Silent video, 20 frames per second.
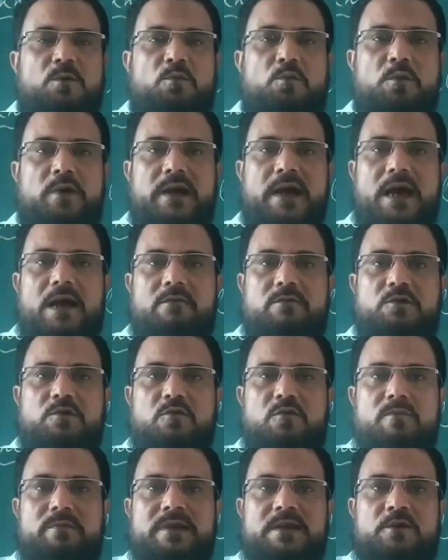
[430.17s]
we have
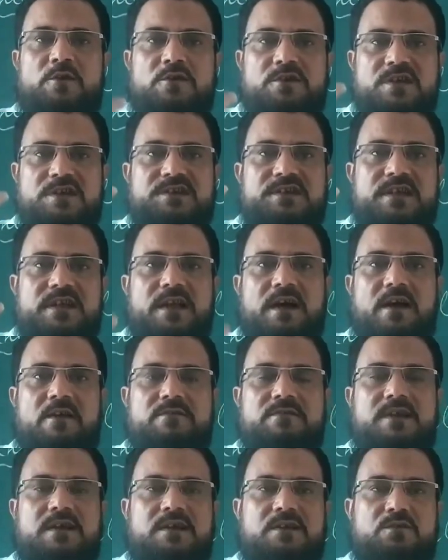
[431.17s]
to be conscious
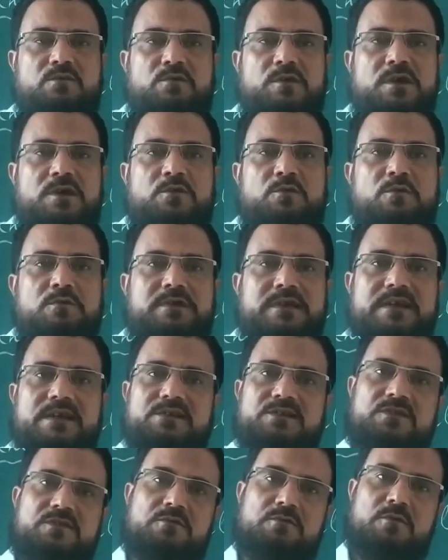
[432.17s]
enough that we do
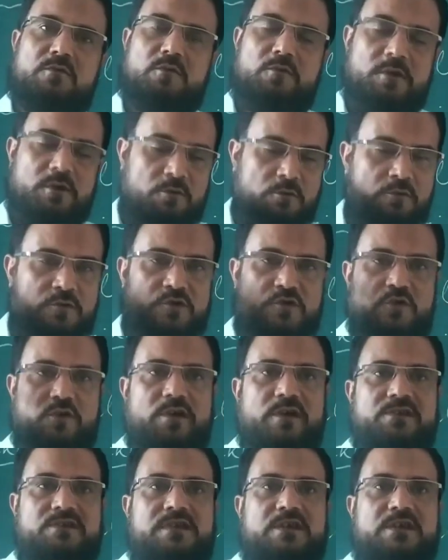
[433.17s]
things of our own choice.